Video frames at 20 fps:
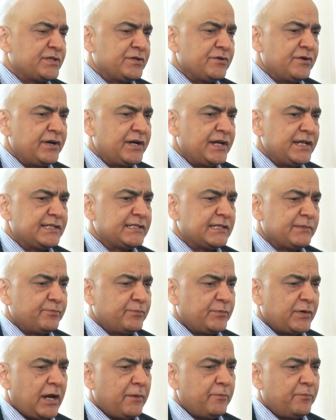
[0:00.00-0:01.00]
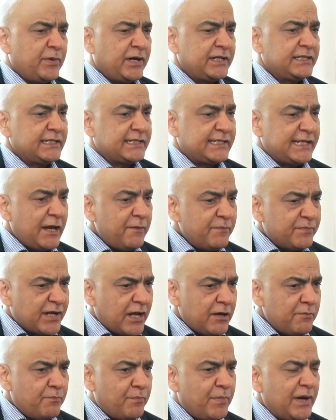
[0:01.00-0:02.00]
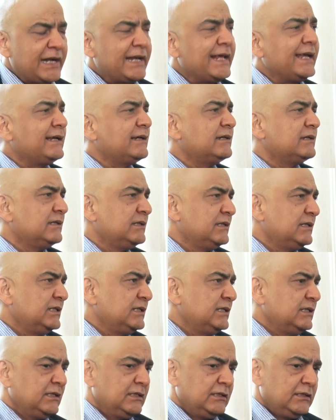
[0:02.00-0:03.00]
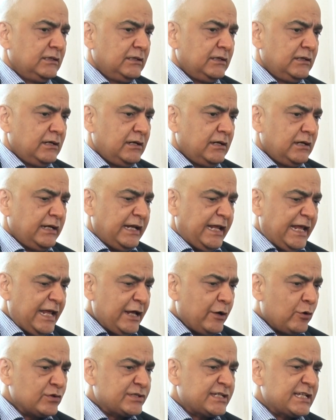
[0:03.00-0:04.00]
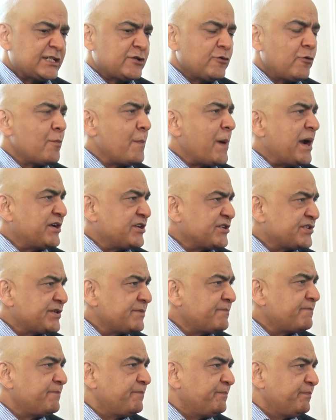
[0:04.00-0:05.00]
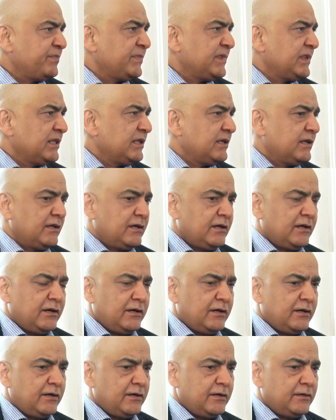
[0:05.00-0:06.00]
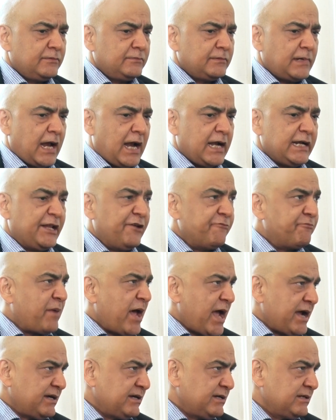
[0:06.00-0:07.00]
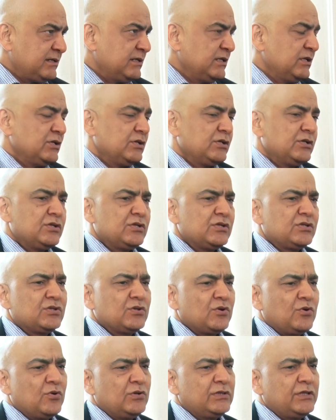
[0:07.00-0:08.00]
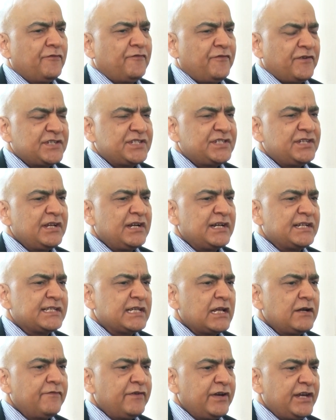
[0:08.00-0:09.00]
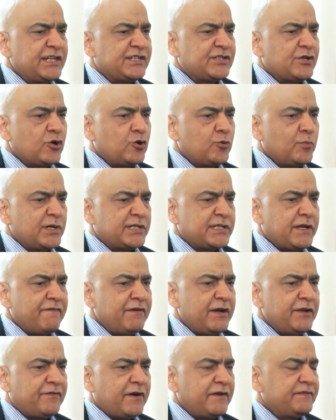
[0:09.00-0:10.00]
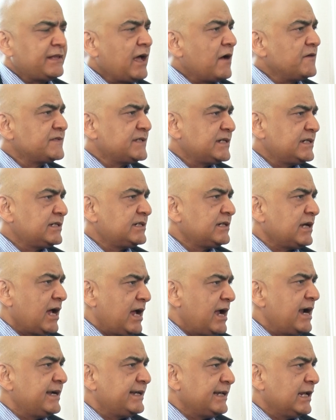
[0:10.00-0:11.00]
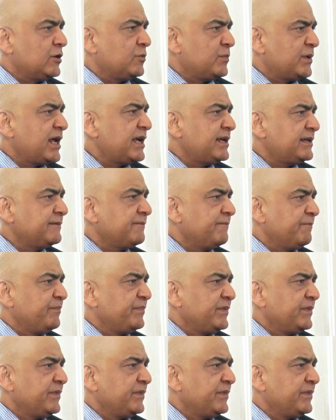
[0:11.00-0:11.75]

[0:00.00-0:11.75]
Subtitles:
opportunities, but at the same time building an ecosystem of mentorship and give back. So in the first year itself, we reached out about 75,000 IIT alumni,